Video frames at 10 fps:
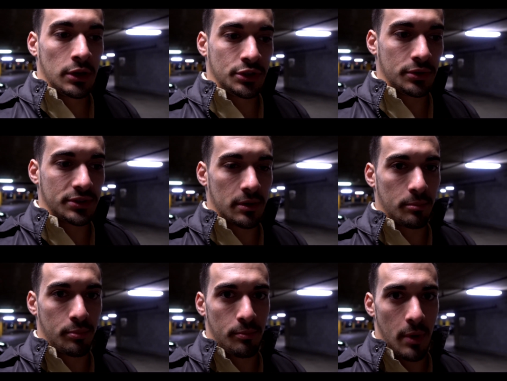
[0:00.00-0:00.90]
shoot
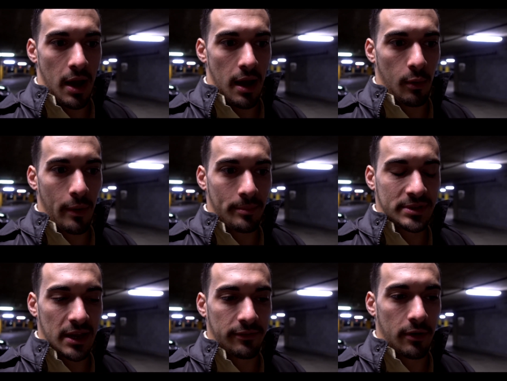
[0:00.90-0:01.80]
some uh,
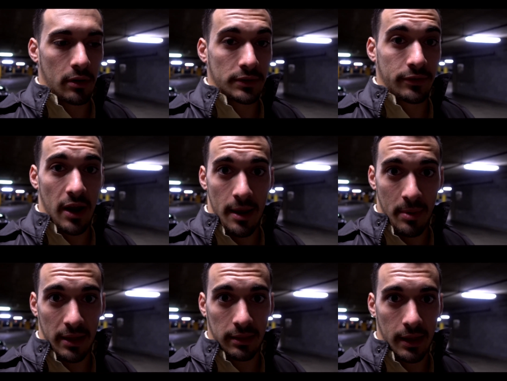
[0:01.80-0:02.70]
website photos for
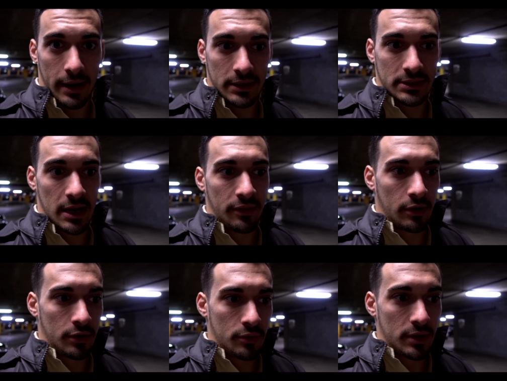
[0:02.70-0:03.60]
Ape Athletics in
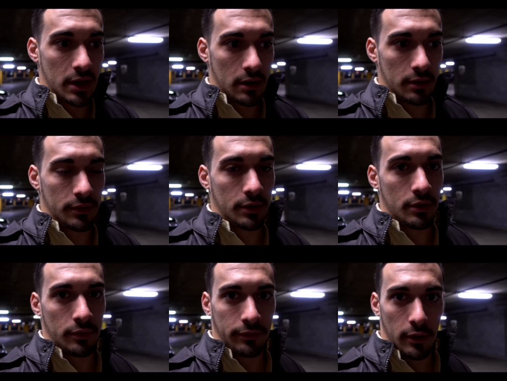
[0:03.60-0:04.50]
their new gear, their
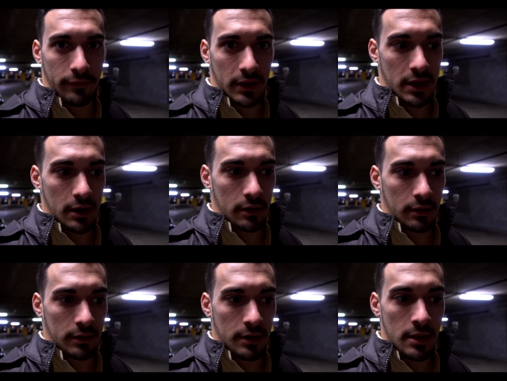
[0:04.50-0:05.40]
new FlowFit gear
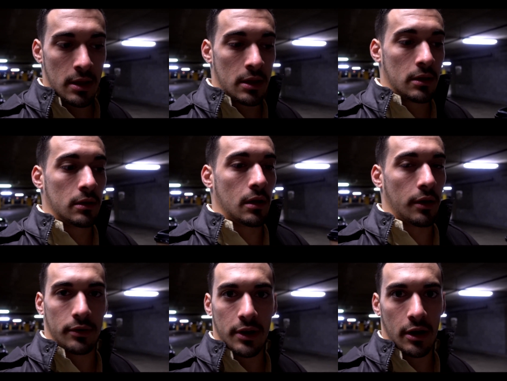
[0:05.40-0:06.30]
and
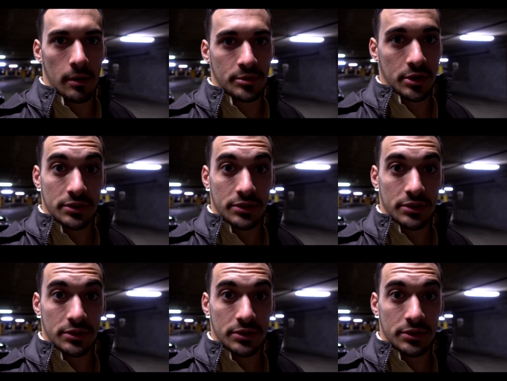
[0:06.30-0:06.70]
other gear, I'm sure.